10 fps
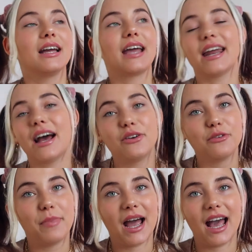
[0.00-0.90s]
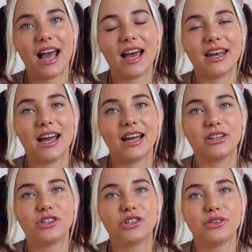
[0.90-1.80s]
get out of bed
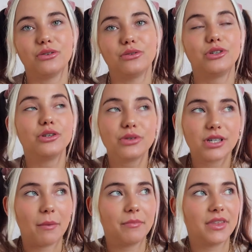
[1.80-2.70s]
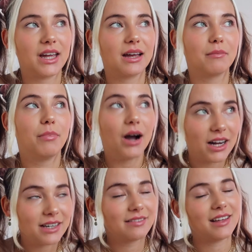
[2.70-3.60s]
and to do something.
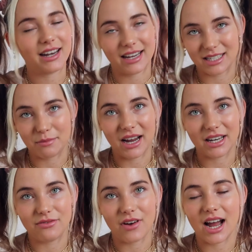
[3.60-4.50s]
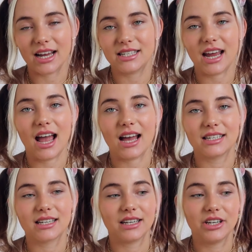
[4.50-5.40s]
But that is my advice,
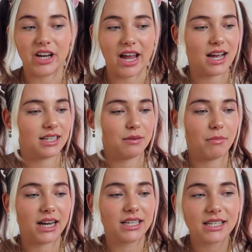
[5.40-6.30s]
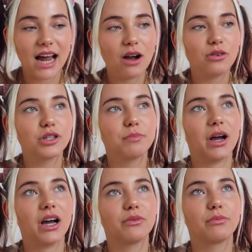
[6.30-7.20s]
as cliche as it might sound,
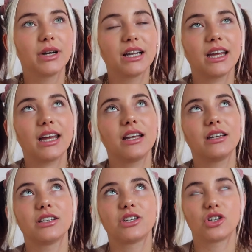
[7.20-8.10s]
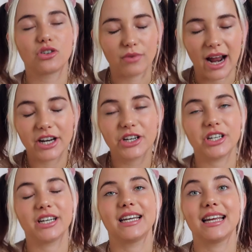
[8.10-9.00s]
but really
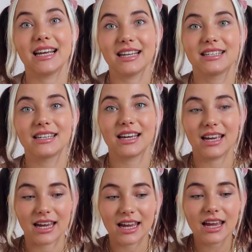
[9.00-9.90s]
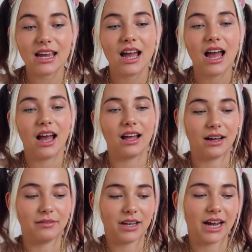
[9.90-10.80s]
distraction is key.
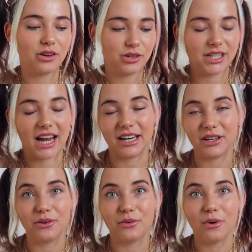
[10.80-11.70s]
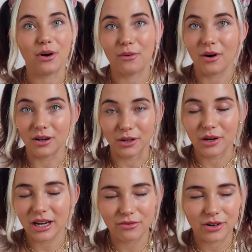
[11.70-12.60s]
And like you said, you are
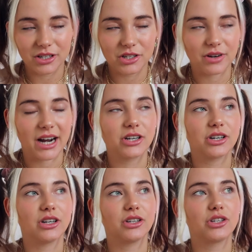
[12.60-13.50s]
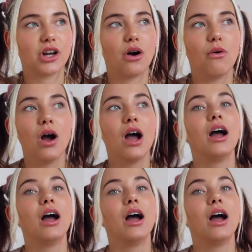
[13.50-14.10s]
looking for distraction. So